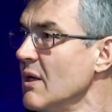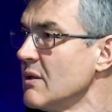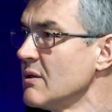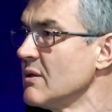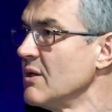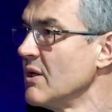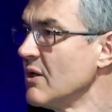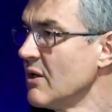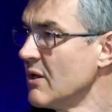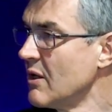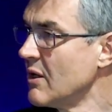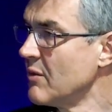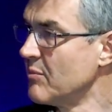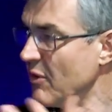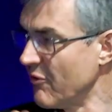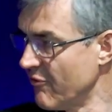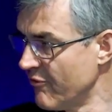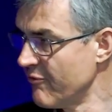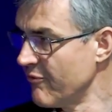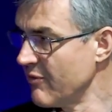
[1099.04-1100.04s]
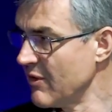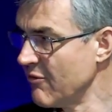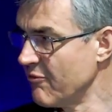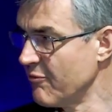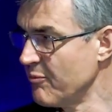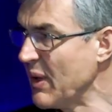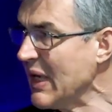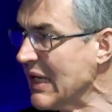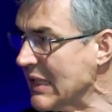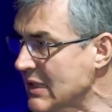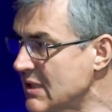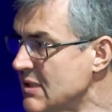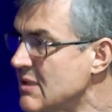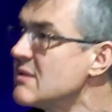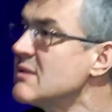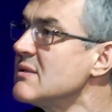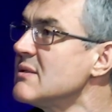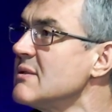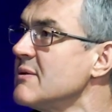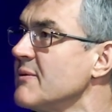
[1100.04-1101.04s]
the herd of
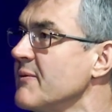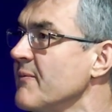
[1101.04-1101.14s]
pigs.